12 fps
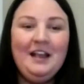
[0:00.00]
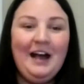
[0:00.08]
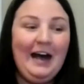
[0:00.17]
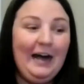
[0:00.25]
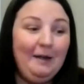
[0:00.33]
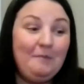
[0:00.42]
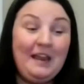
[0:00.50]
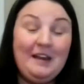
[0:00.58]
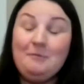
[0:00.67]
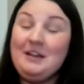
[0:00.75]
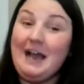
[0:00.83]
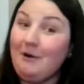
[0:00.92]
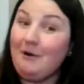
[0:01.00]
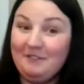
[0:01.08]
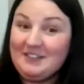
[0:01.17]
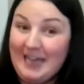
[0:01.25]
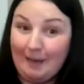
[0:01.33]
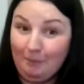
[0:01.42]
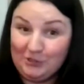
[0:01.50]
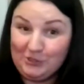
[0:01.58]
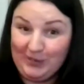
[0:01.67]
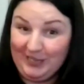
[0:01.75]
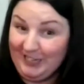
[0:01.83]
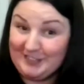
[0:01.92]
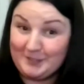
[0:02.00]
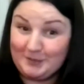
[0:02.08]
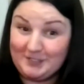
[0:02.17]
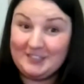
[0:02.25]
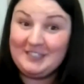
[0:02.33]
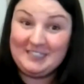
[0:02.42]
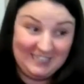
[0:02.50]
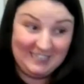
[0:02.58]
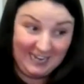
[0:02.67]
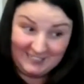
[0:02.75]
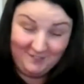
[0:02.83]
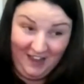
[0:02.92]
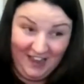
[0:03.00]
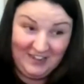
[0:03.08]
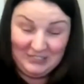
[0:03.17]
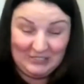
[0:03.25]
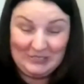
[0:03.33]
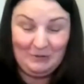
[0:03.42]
And we now have a dapple joining this next event. So